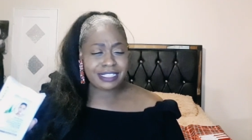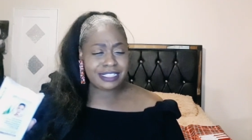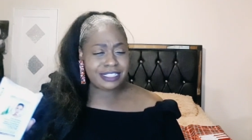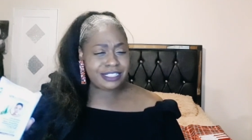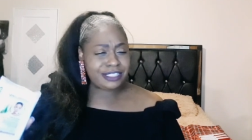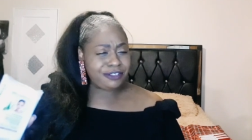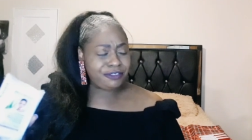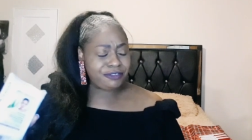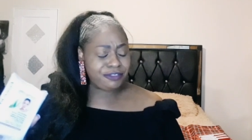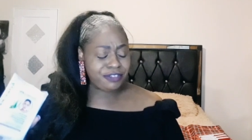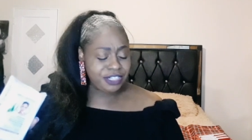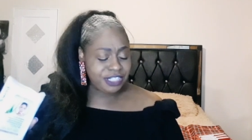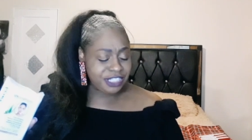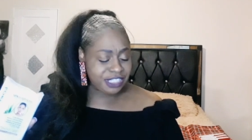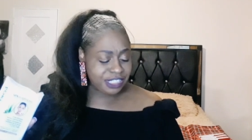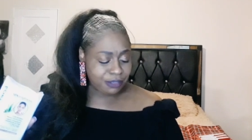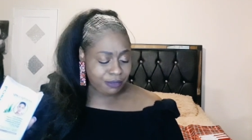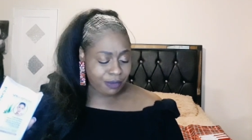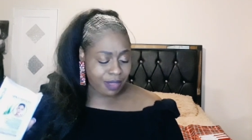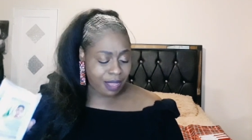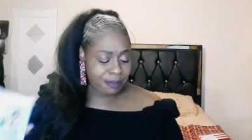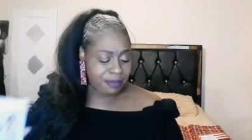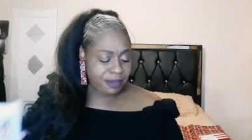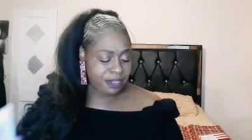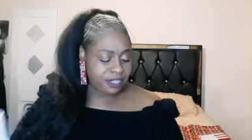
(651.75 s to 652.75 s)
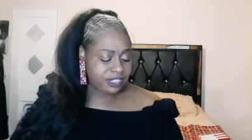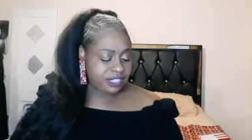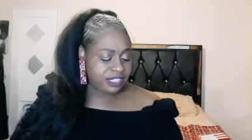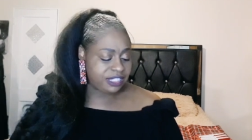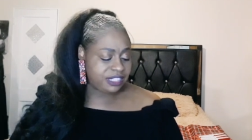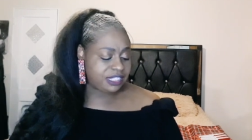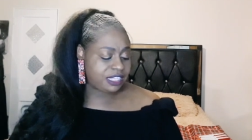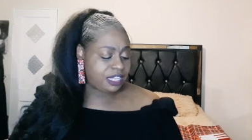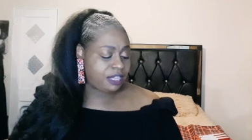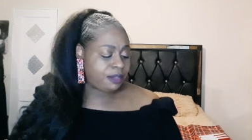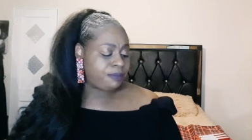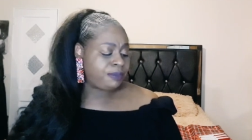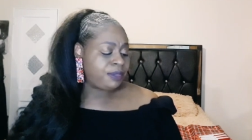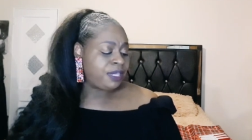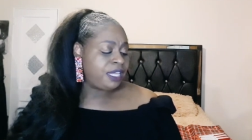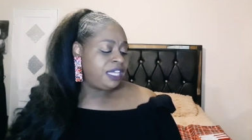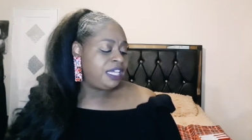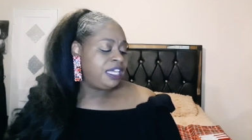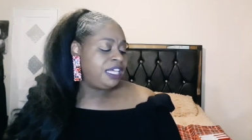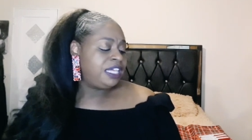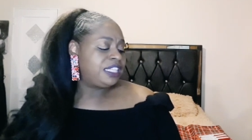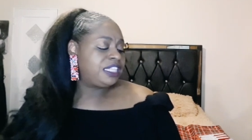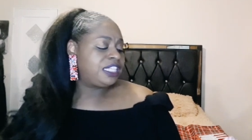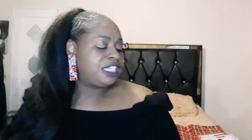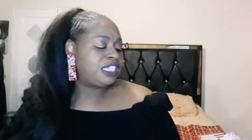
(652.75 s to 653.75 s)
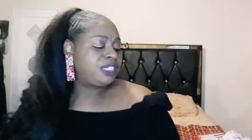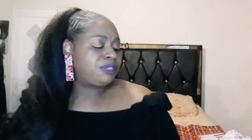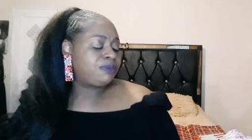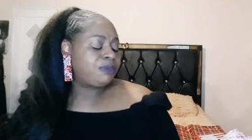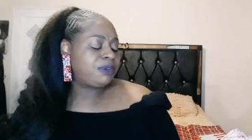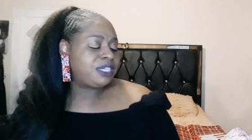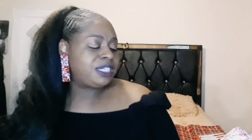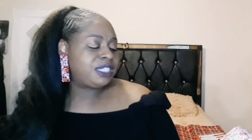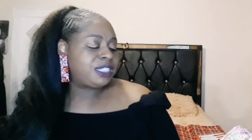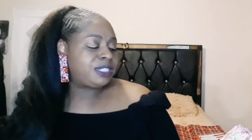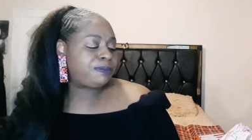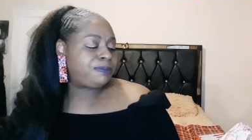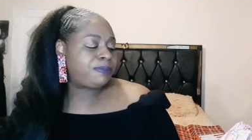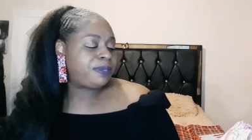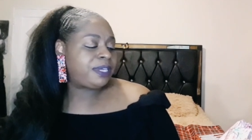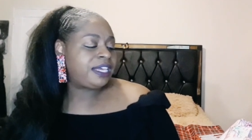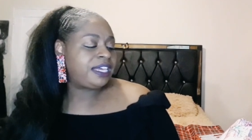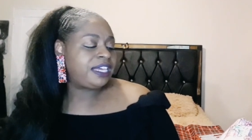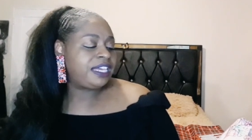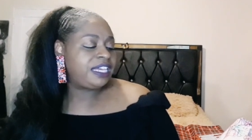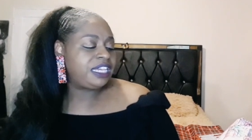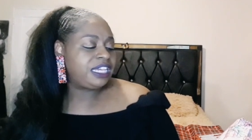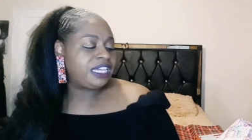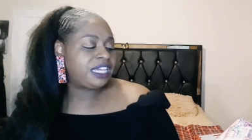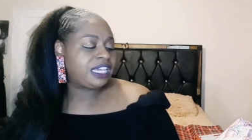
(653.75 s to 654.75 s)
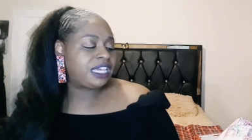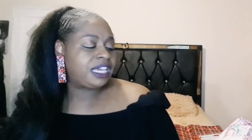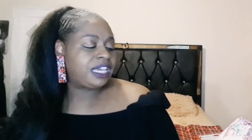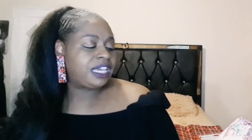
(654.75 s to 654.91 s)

there's a reason why I picked these up. This one is pink,